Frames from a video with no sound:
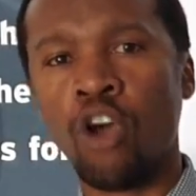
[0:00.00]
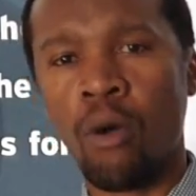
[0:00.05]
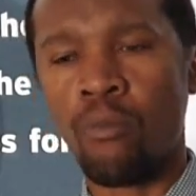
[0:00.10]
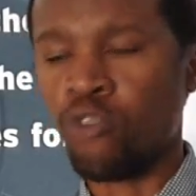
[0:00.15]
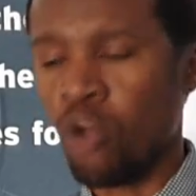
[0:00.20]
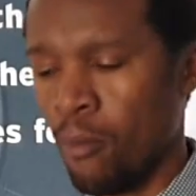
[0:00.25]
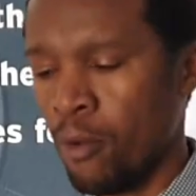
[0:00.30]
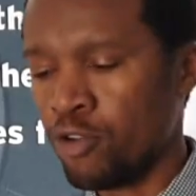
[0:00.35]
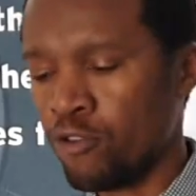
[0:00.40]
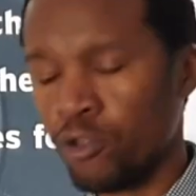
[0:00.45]

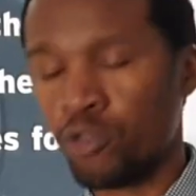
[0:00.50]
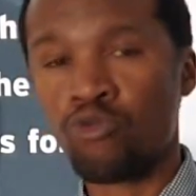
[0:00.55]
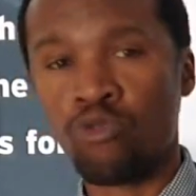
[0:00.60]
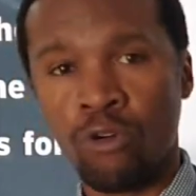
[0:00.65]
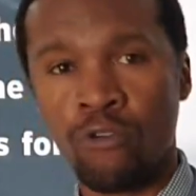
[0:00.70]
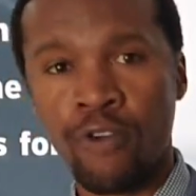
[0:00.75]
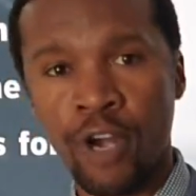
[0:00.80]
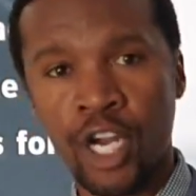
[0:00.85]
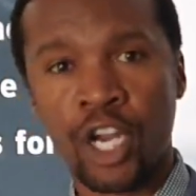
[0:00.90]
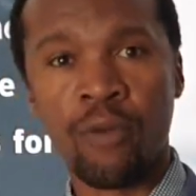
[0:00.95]
optometrist
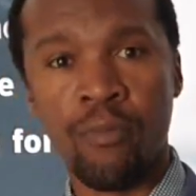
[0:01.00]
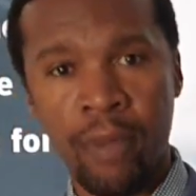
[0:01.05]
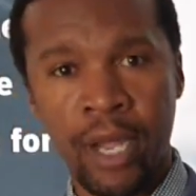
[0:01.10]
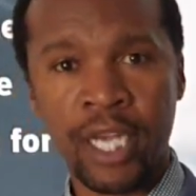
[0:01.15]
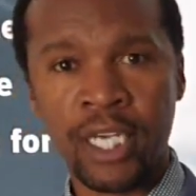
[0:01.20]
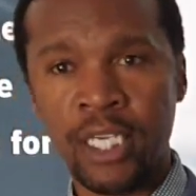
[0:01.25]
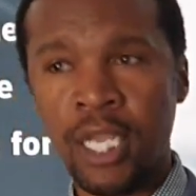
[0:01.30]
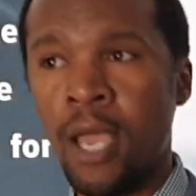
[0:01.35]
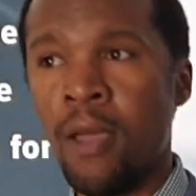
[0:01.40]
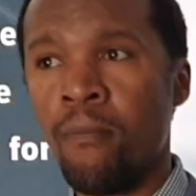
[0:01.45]
will
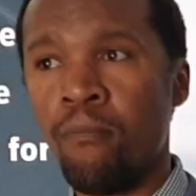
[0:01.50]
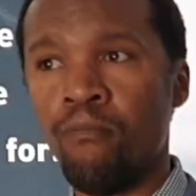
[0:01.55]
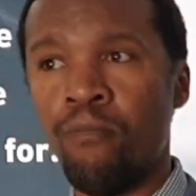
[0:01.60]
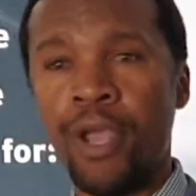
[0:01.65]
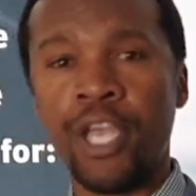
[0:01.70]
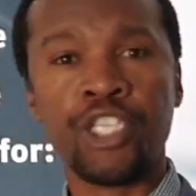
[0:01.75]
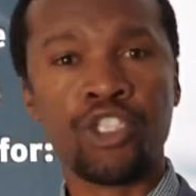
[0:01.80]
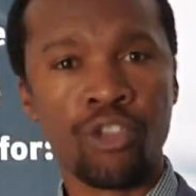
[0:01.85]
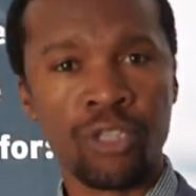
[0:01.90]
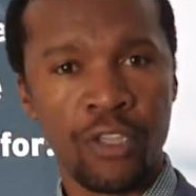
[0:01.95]
recommend
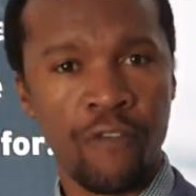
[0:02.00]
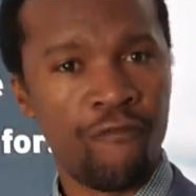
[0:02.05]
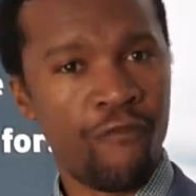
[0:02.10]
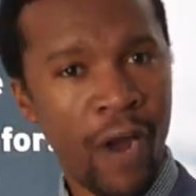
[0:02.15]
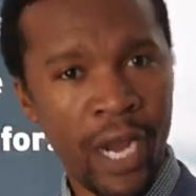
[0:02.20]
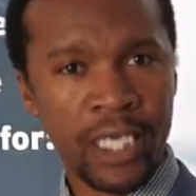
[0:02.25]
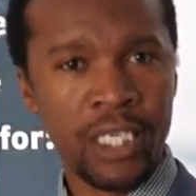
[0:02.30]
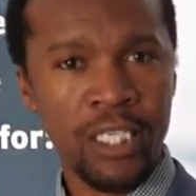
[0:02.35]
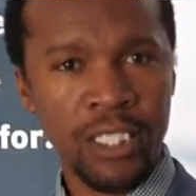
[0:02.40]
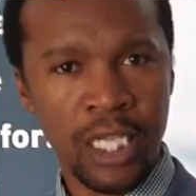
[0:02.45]
based on the
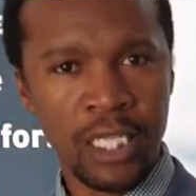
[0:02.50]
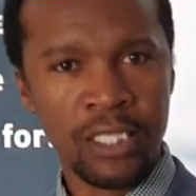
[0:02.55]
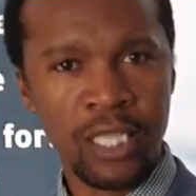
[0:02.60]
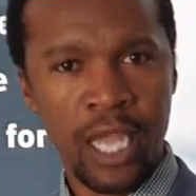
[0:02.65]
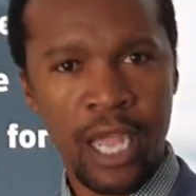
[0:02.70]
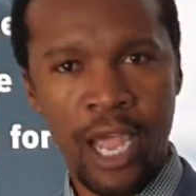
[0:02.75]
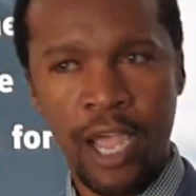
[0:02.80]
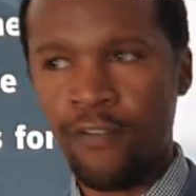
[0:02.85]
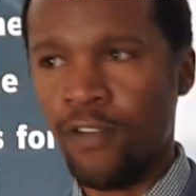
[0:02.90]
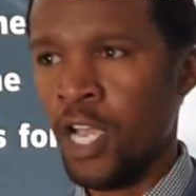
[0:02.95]
findings that
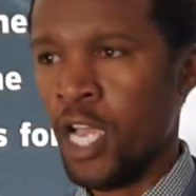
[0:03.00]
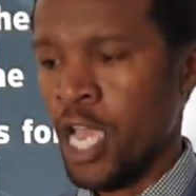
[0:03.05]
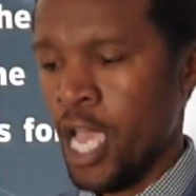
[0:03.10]
they have.